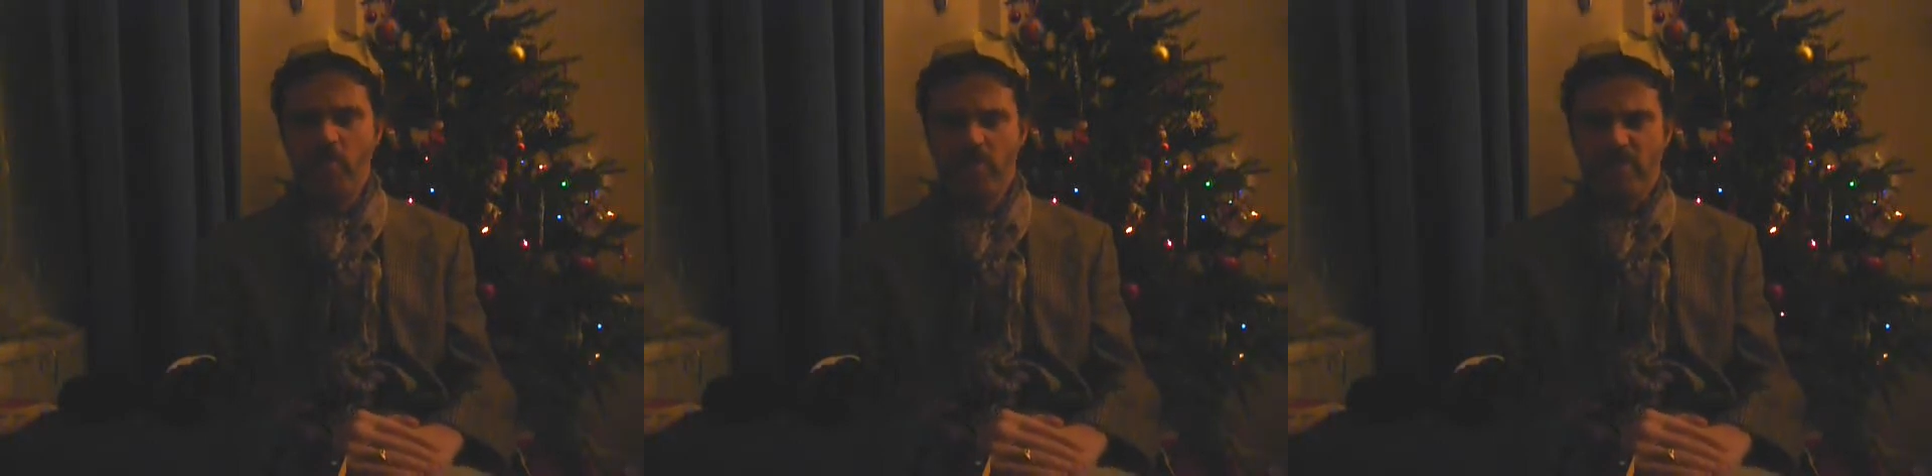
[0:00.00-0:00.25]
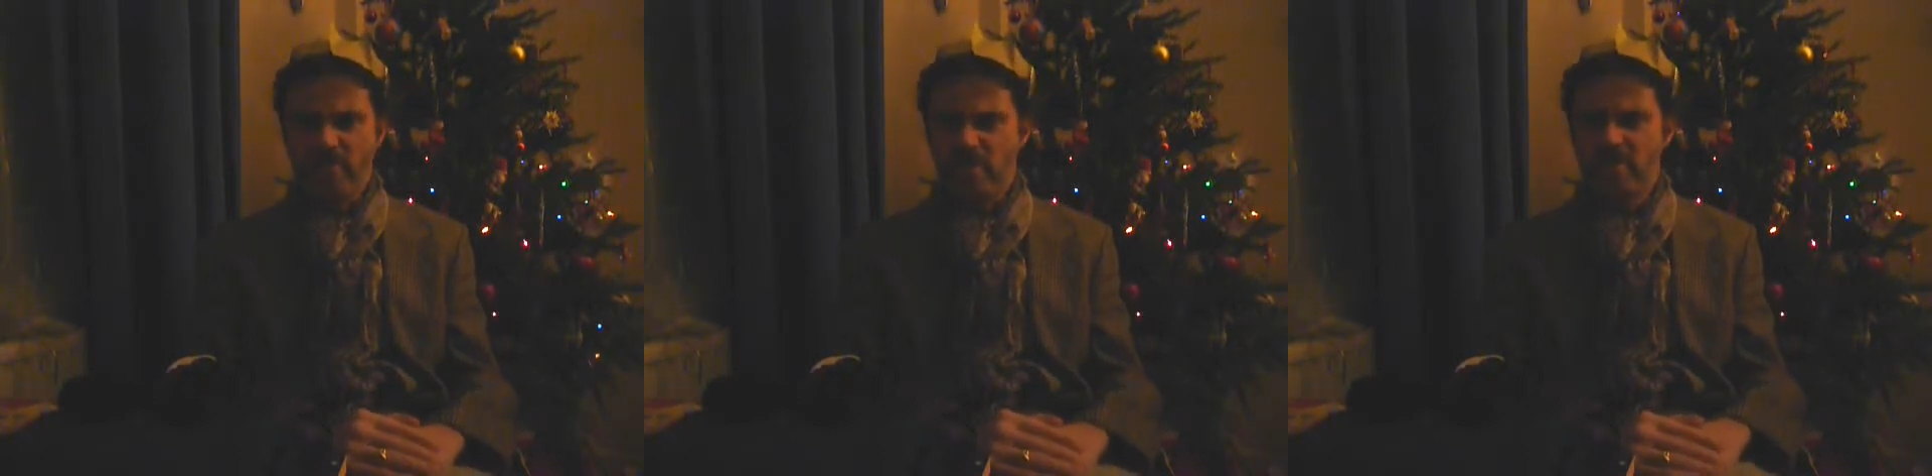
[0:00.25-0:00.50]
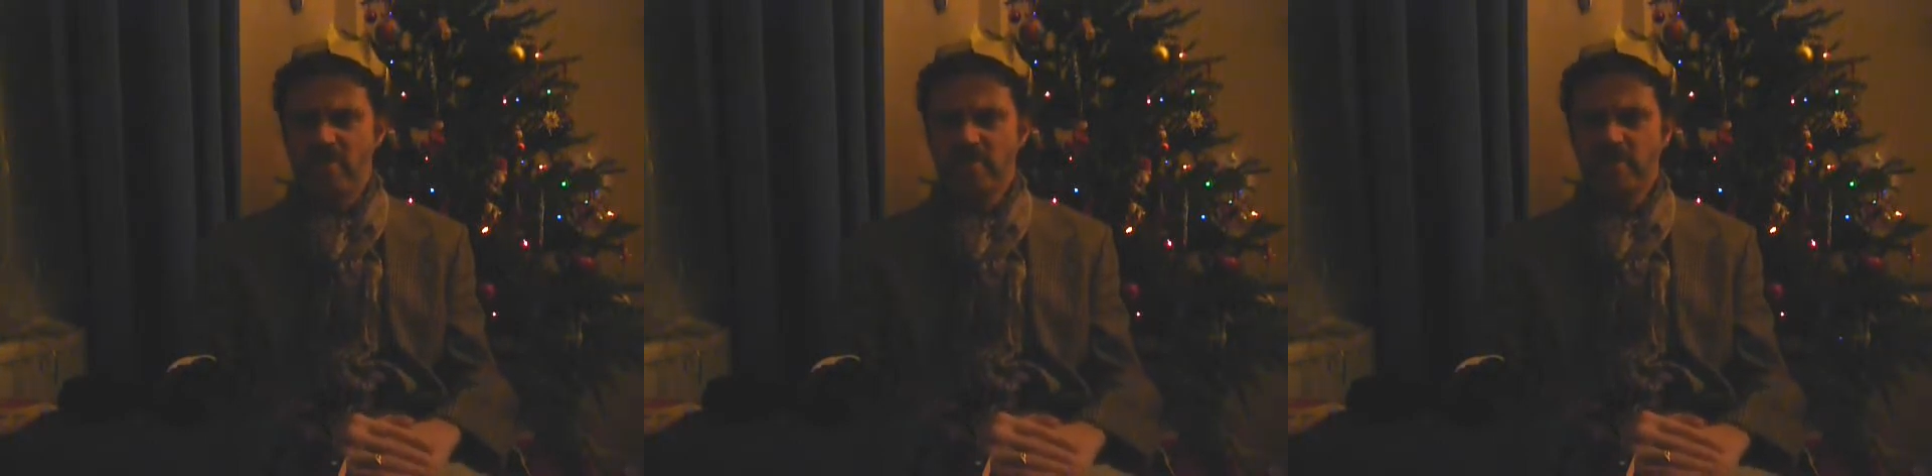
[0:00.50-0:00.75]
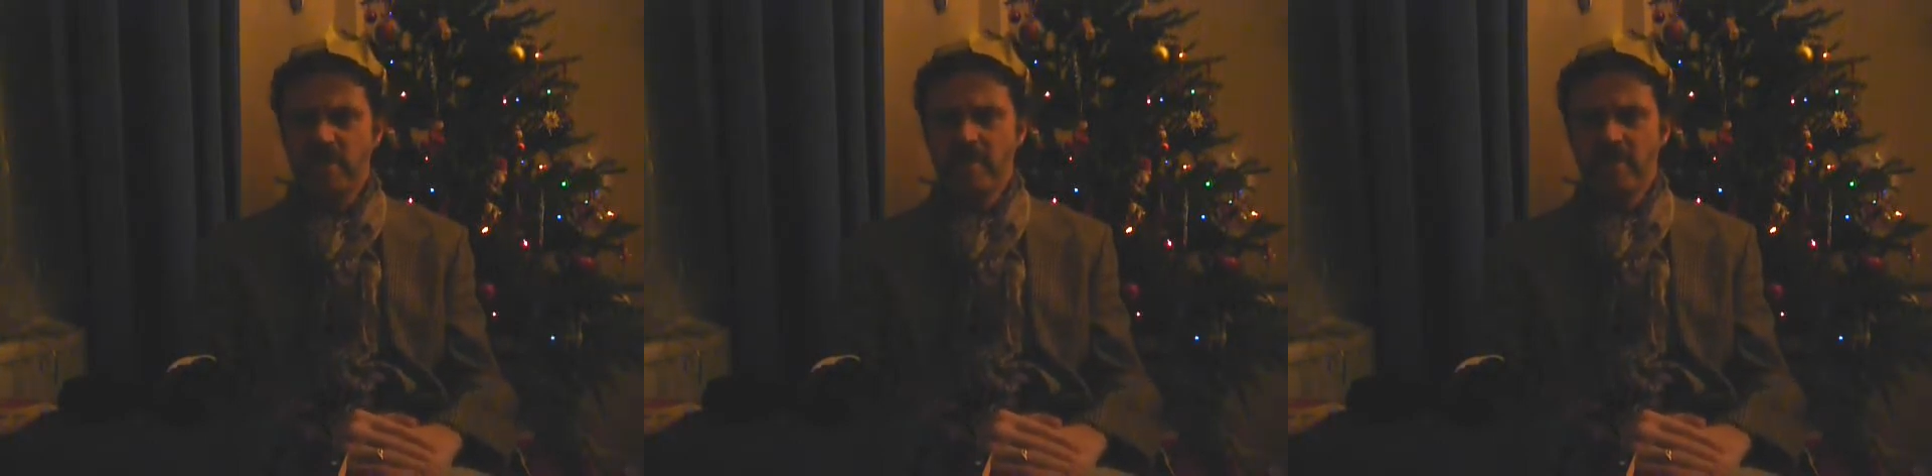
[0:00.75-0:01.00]

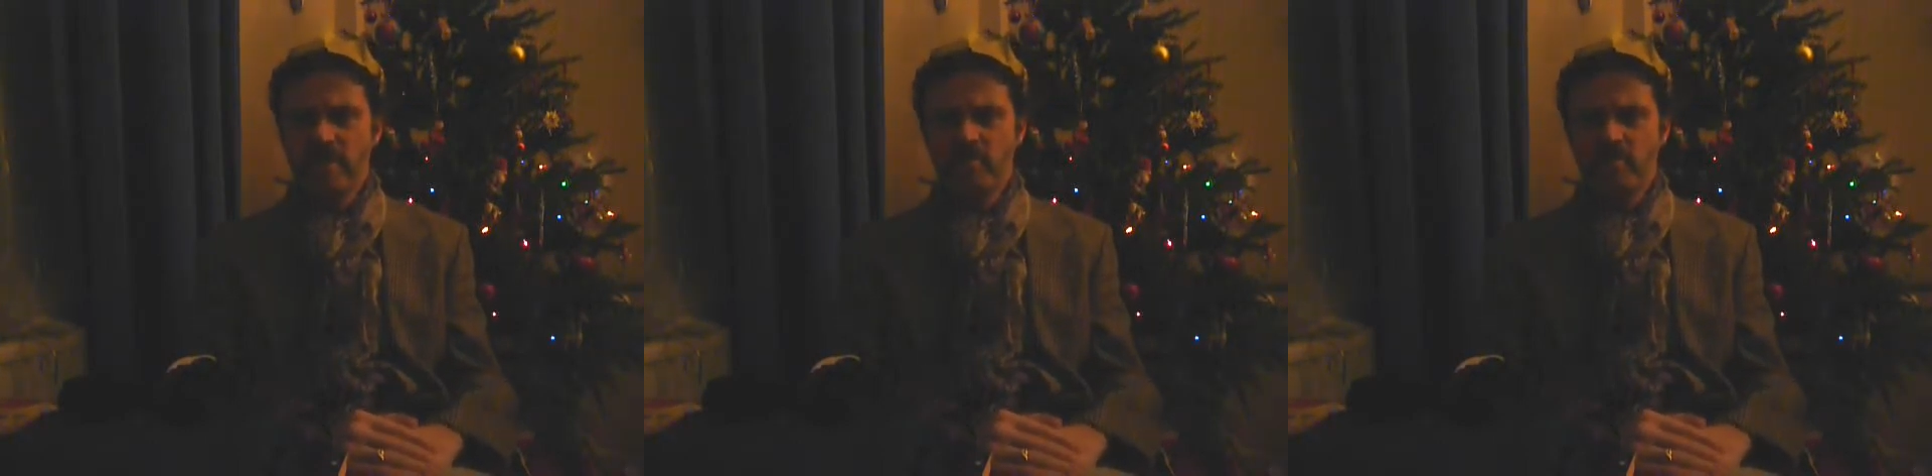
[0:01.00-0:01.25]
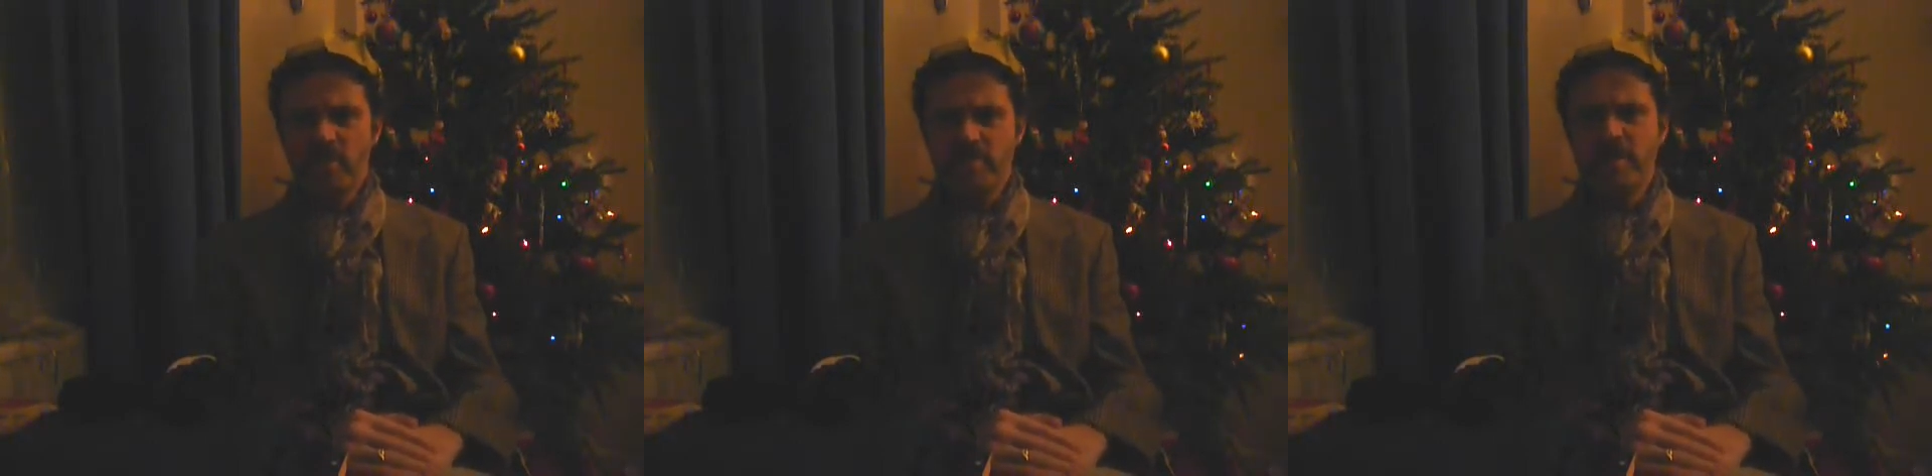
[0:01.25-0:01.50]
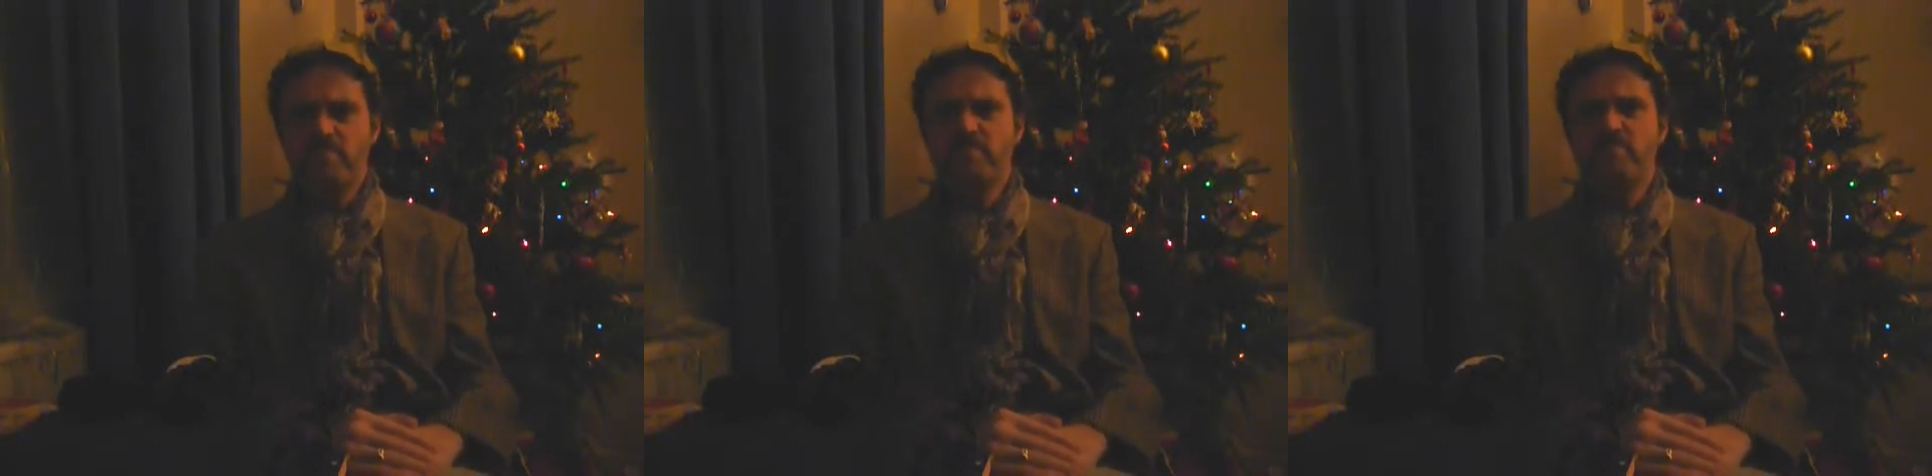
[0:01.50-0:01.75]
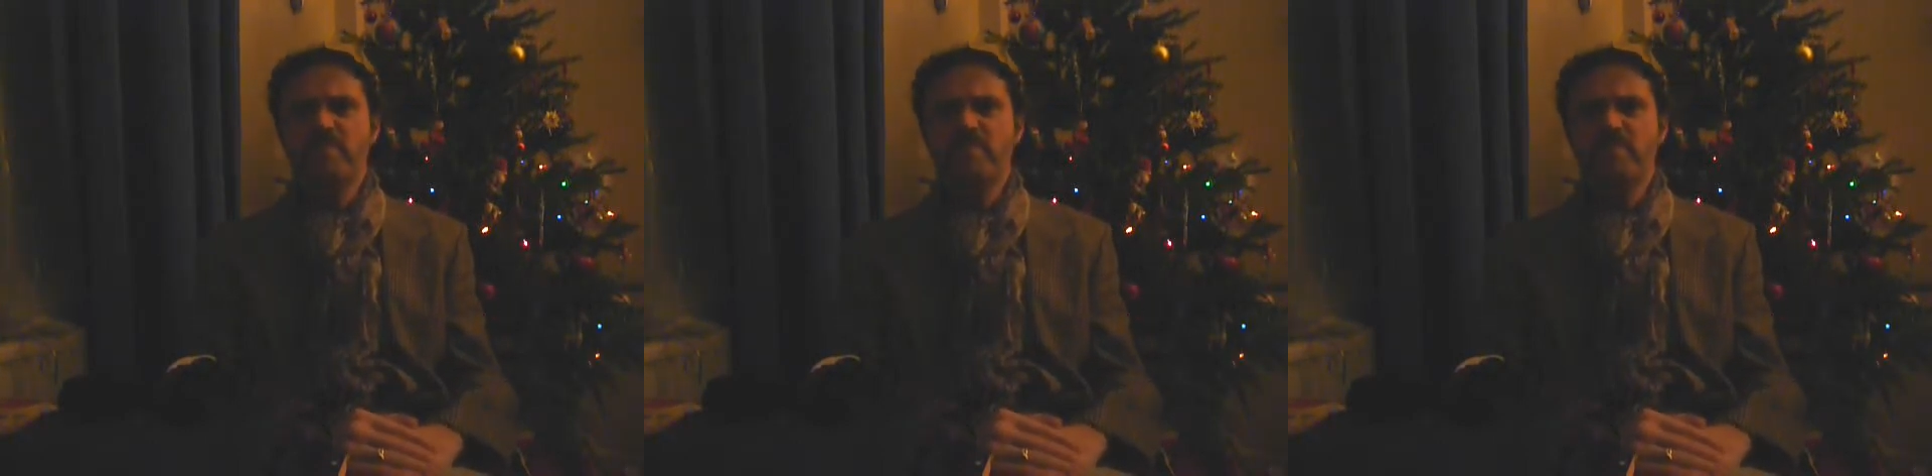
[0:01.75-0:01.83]
woofters, what's this